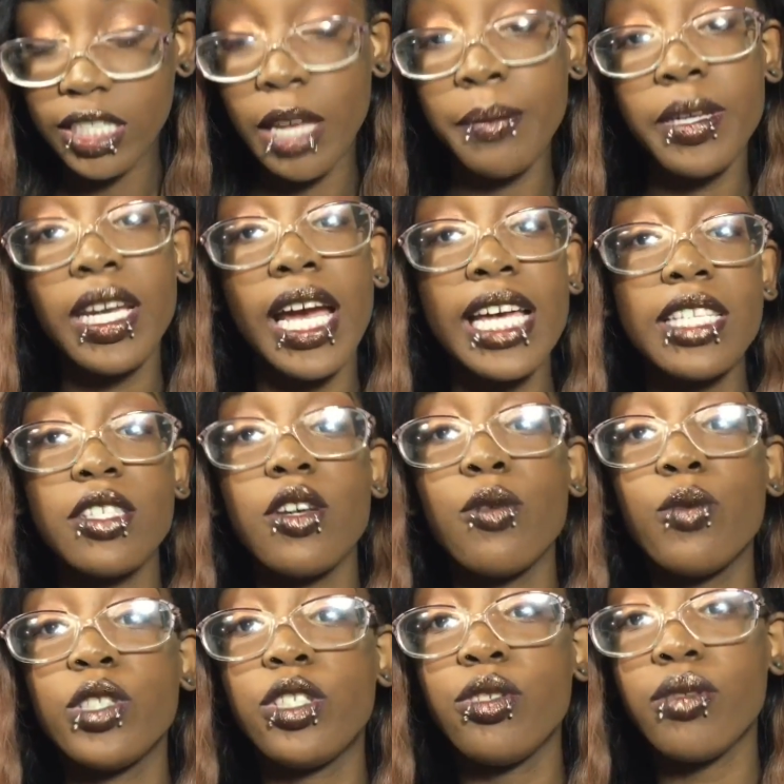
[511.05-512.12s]
Let me guys know
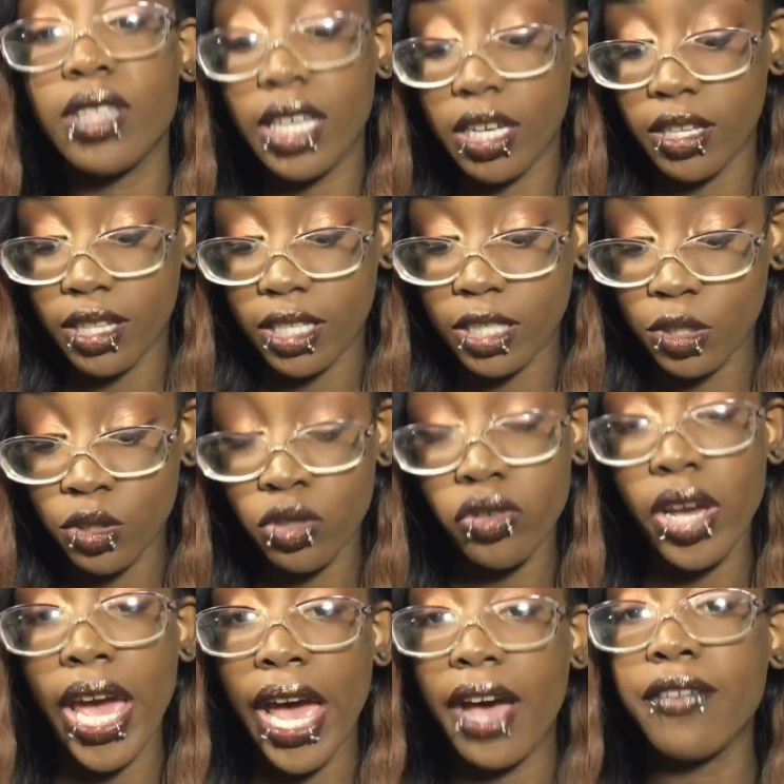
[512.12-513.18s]
what you think of this. Do
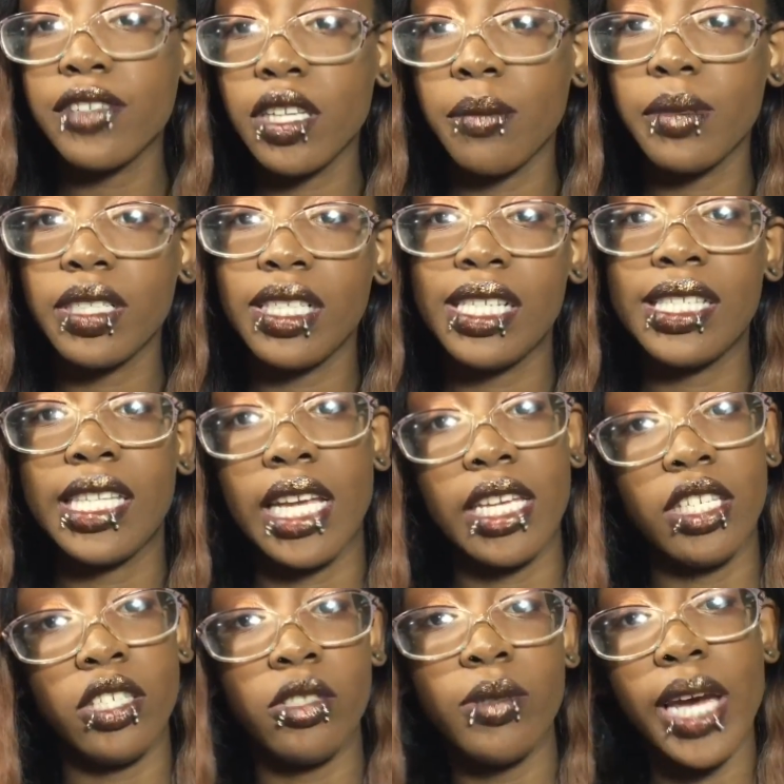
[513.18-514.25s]
you have some of these that
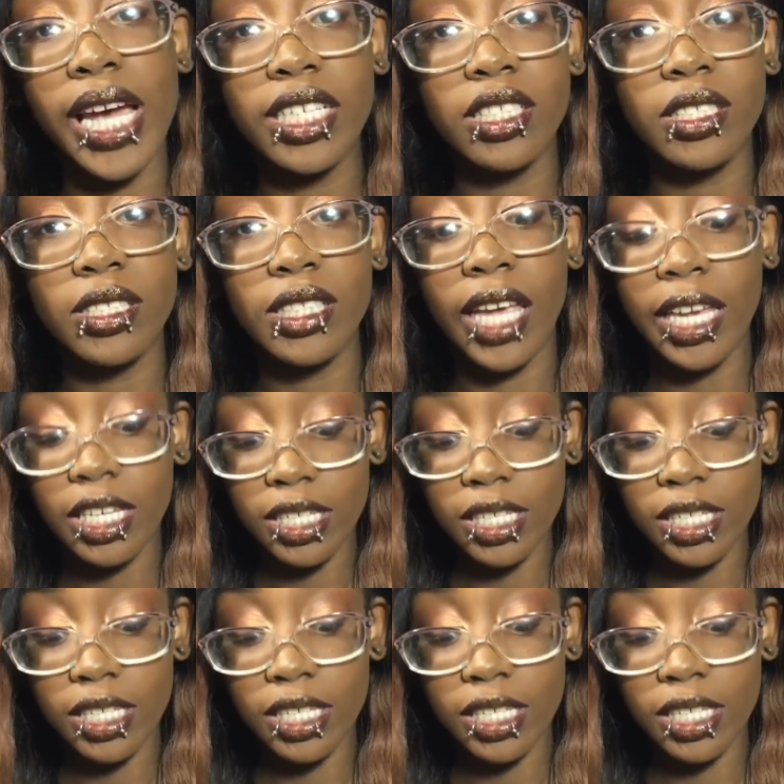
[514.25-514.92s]
you actually like?